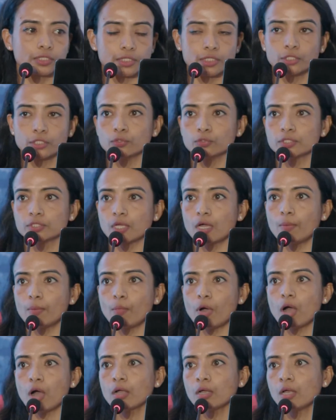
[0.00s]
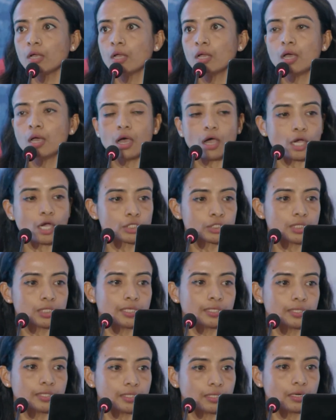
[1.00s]
use among
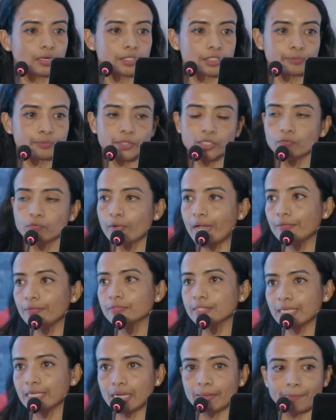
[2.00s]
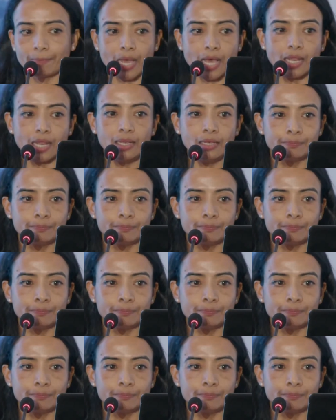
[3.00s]
auxiliary nurse midwives in Nepal.